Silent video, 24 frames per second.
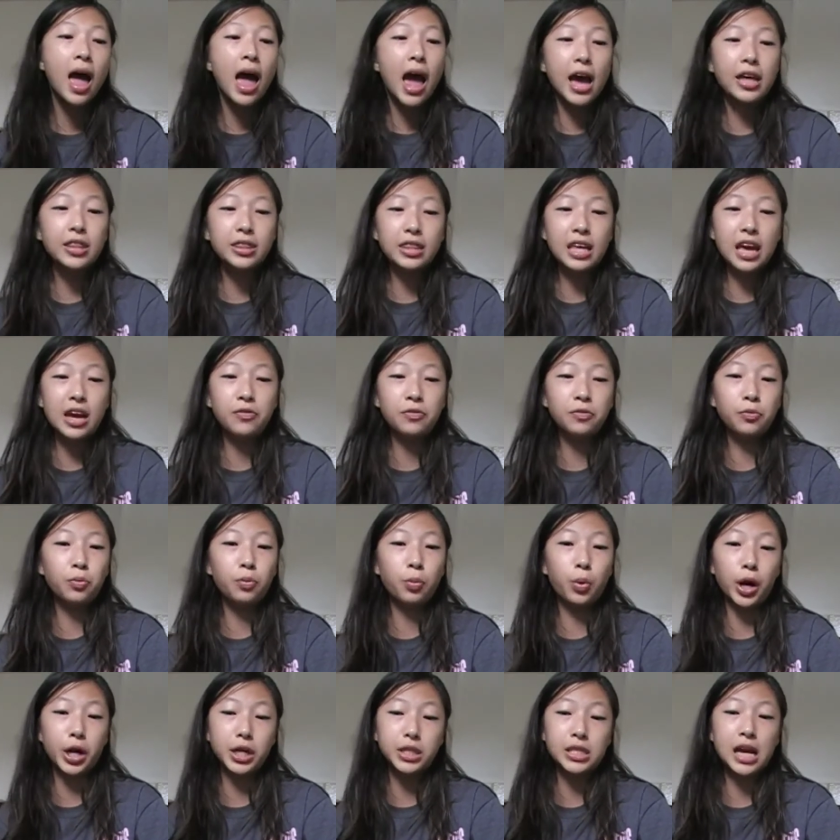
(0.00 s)
and they've
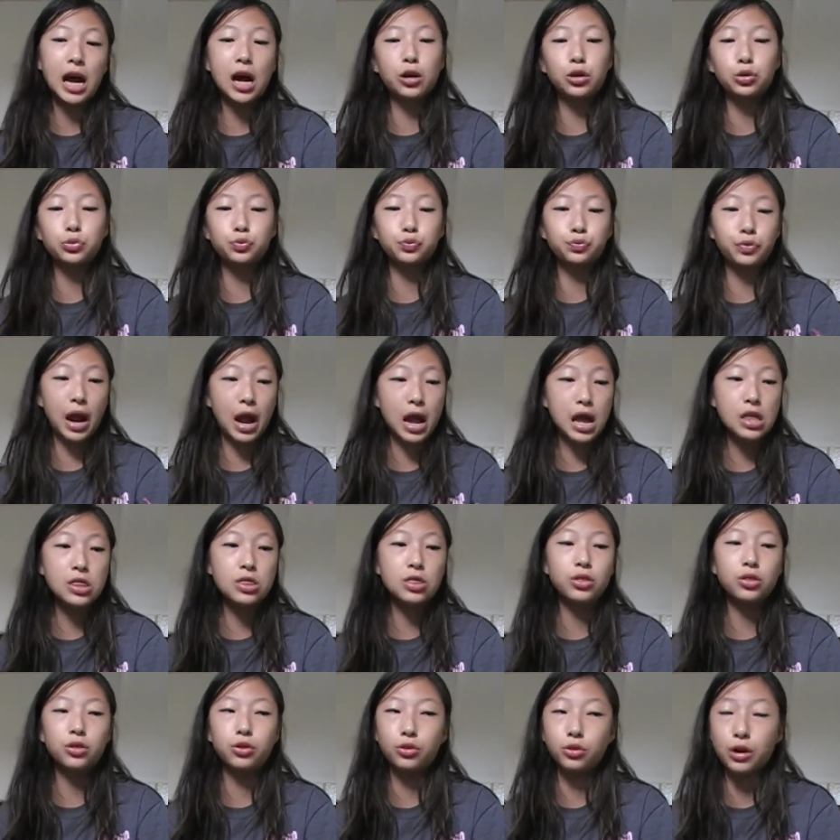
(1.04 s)
worked out great
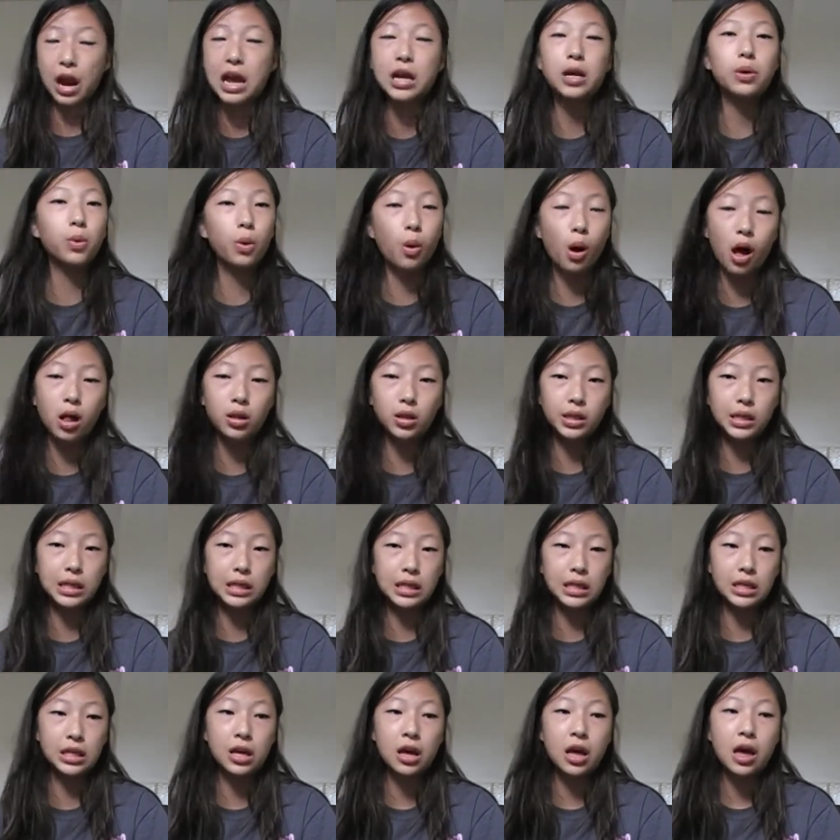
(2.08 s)
great
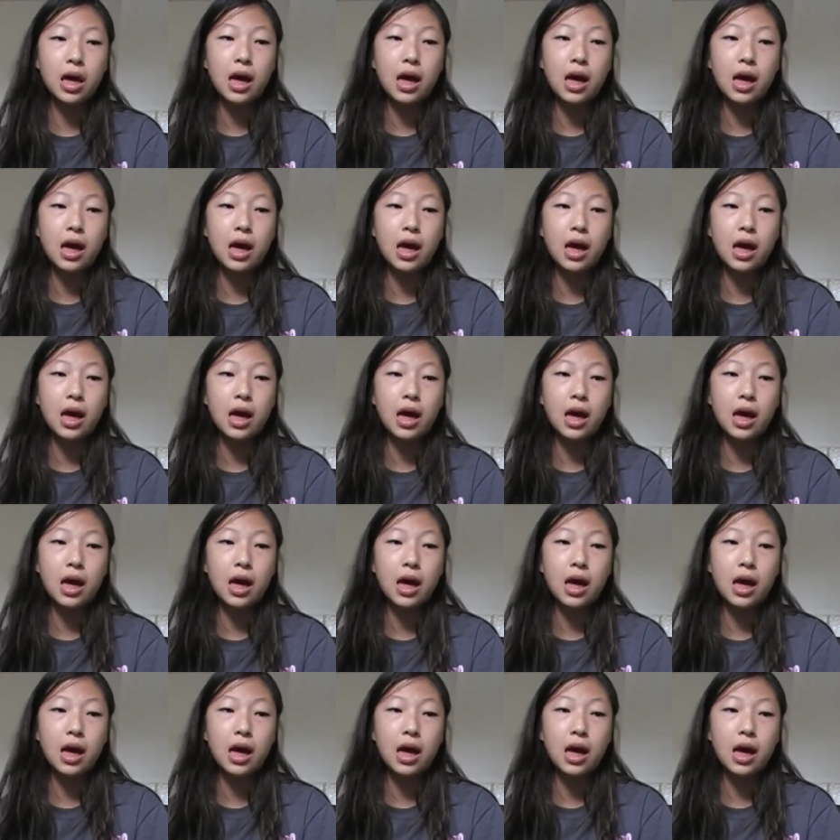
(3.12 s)
quality